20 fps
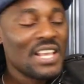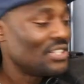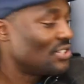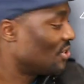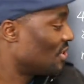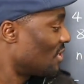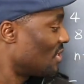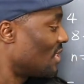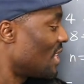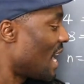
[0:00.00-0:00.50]

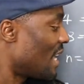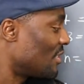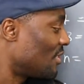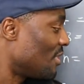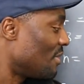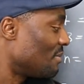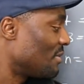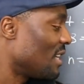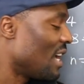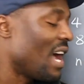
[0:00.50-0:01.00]
It's just that
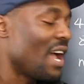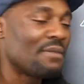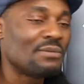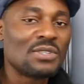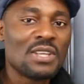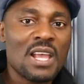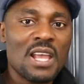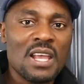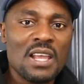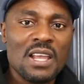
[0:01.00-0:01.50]

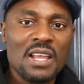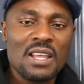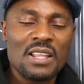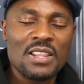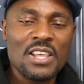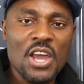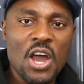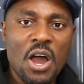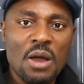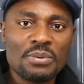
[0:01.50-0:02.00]
sometimes
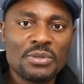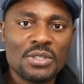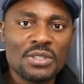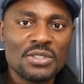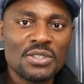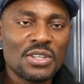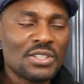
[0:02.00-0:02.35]
the option